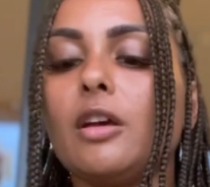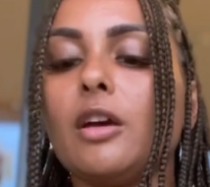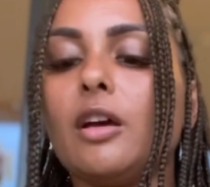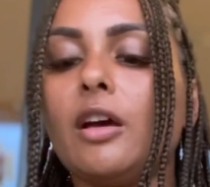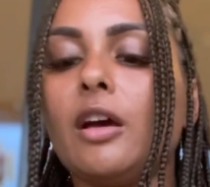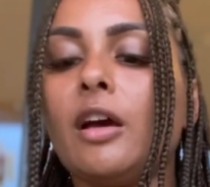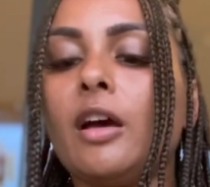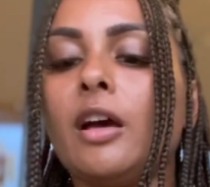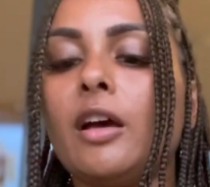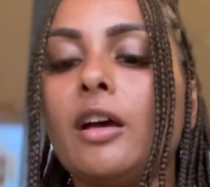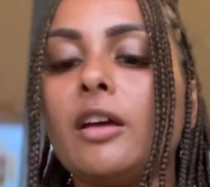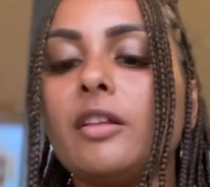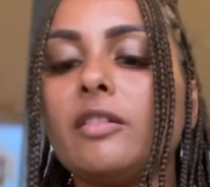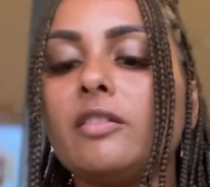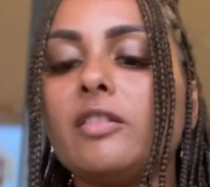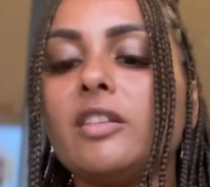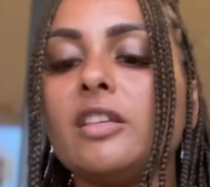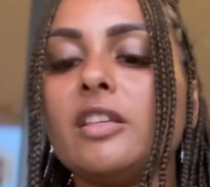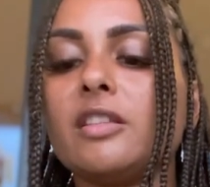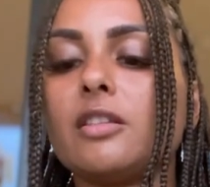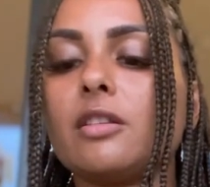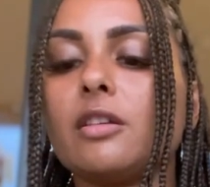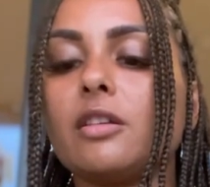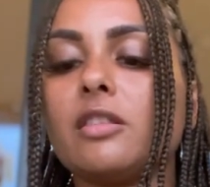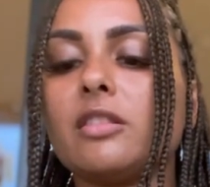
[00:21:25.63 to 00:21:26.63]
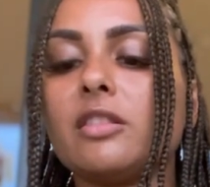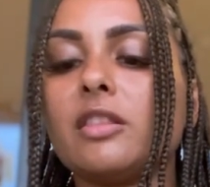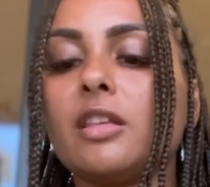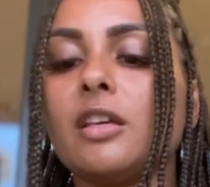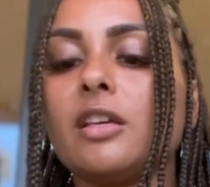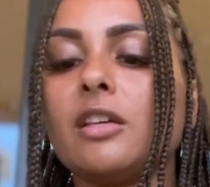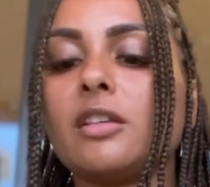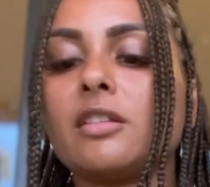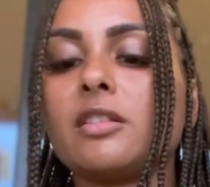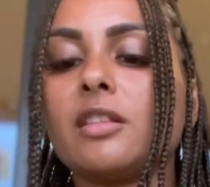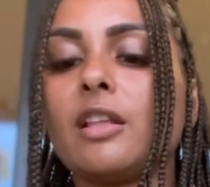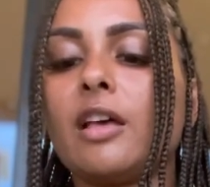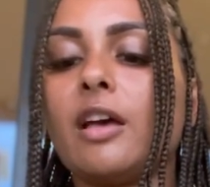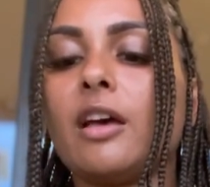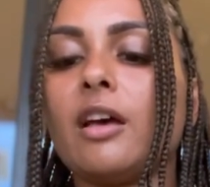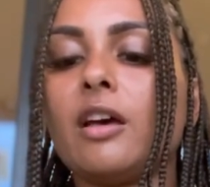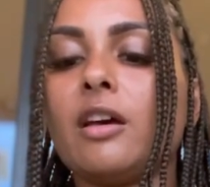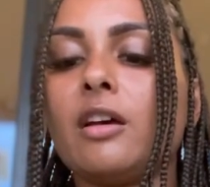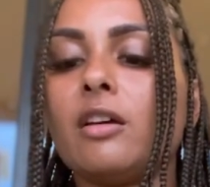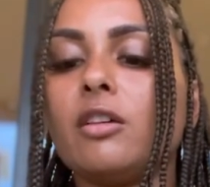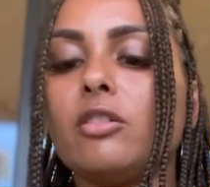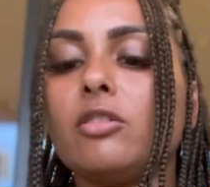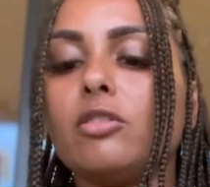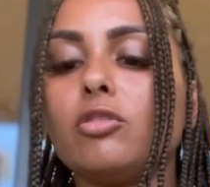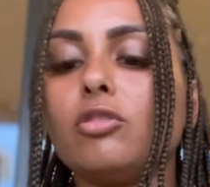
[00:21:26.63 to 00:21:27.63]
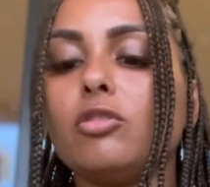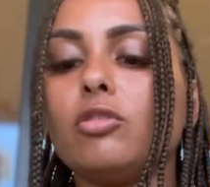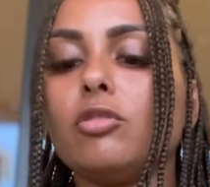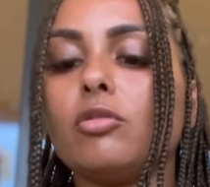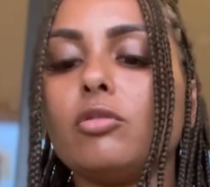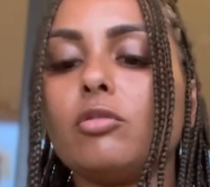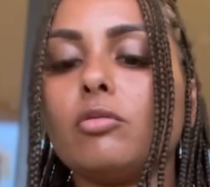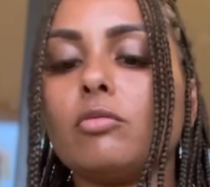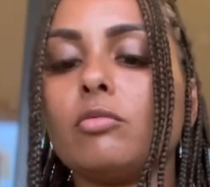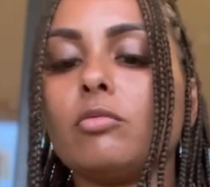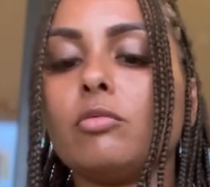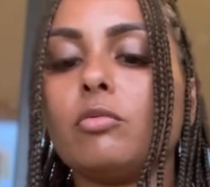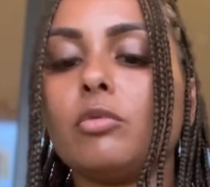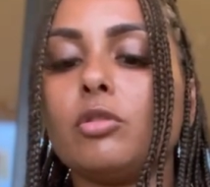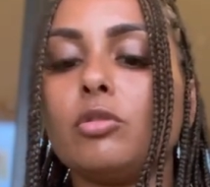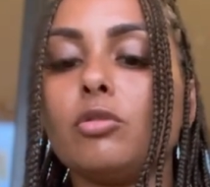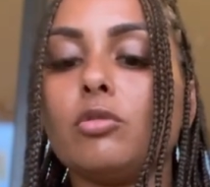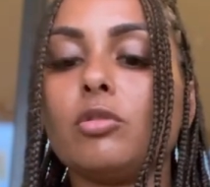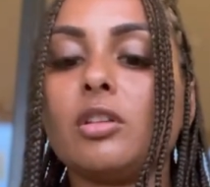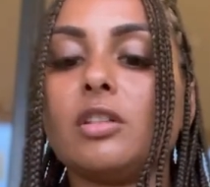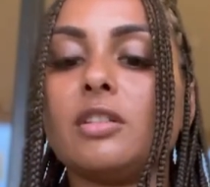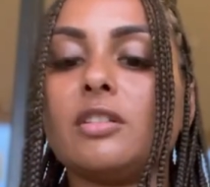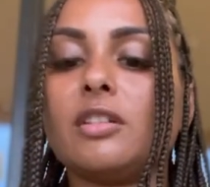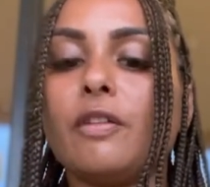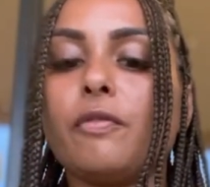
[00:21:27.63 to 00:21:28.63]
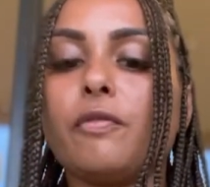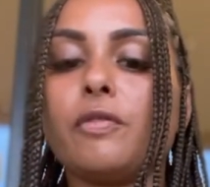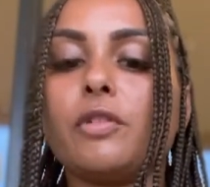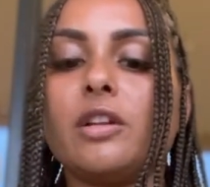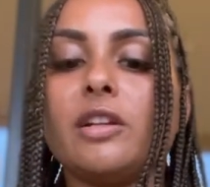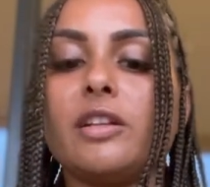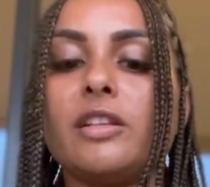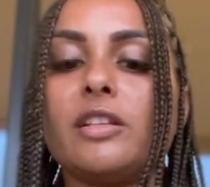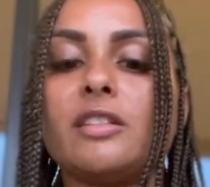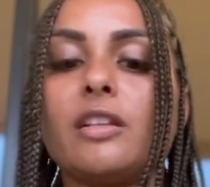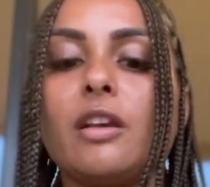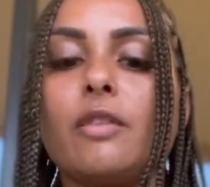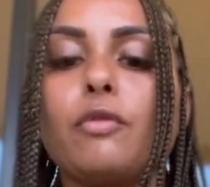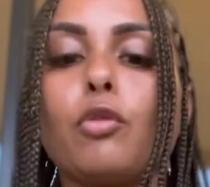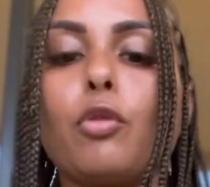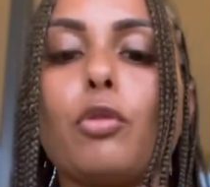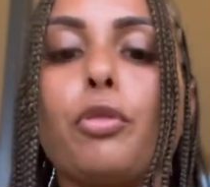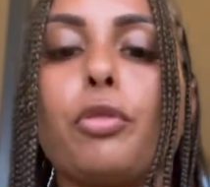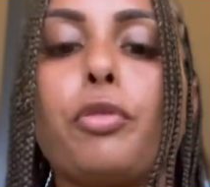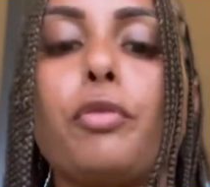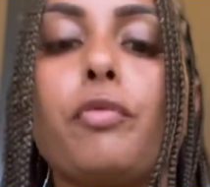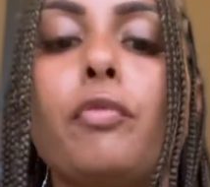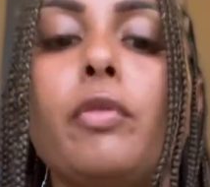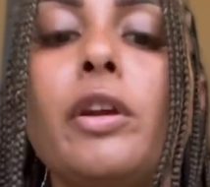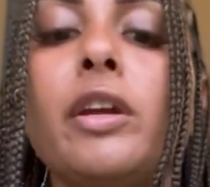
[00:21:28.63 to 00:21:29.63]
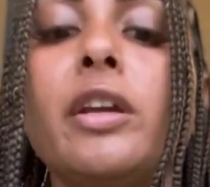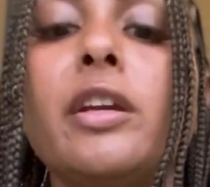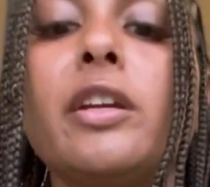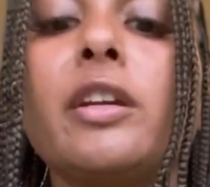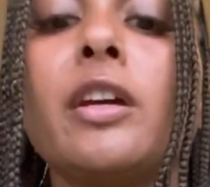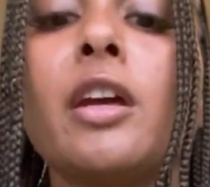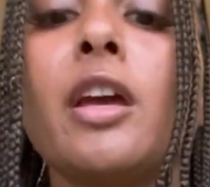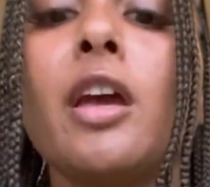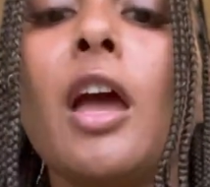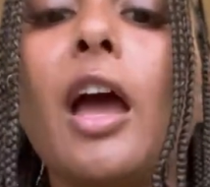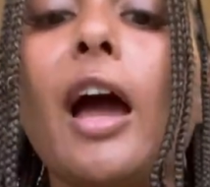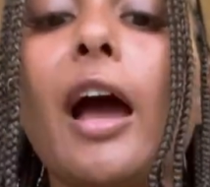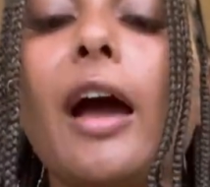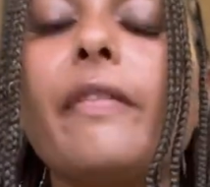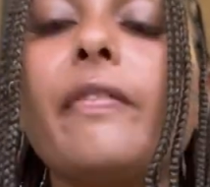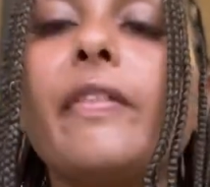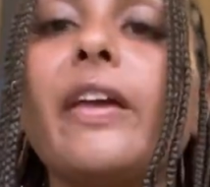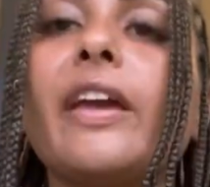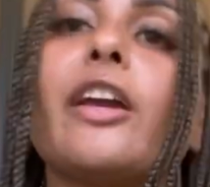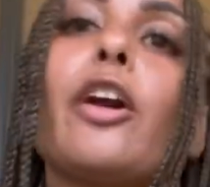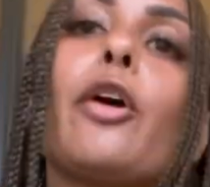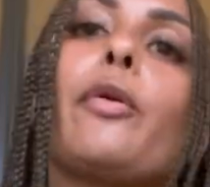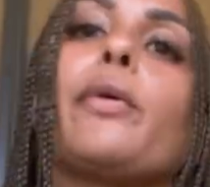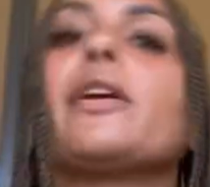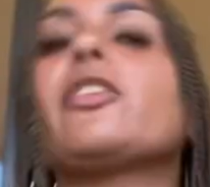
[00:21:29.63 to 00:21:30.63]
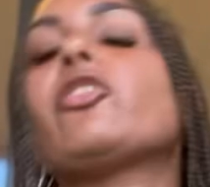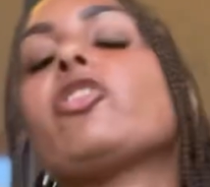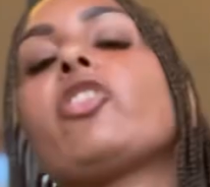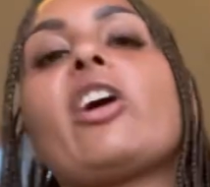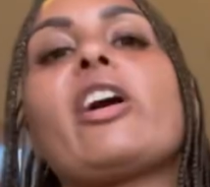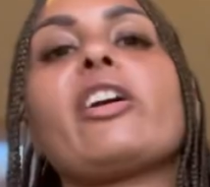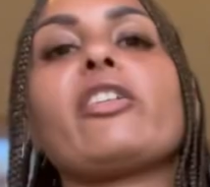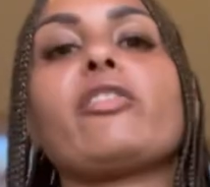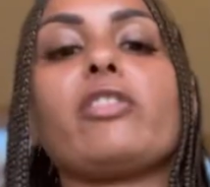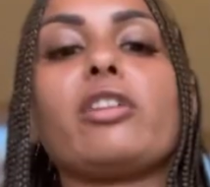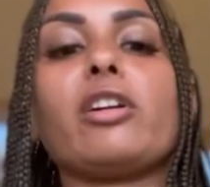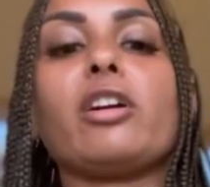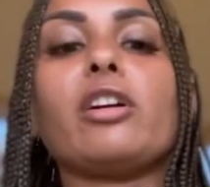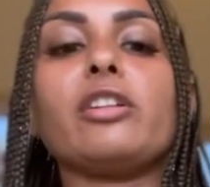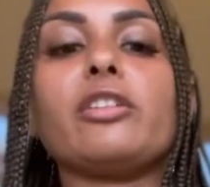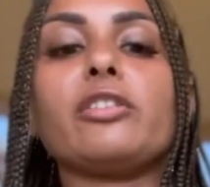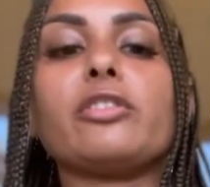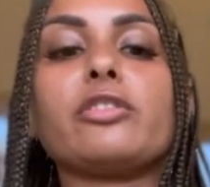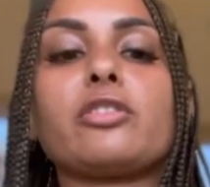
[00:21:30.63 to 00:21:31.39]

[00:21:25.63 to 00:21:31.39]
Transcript: And these are things that you can definitely see. I've got 3, and they go in chakra colors.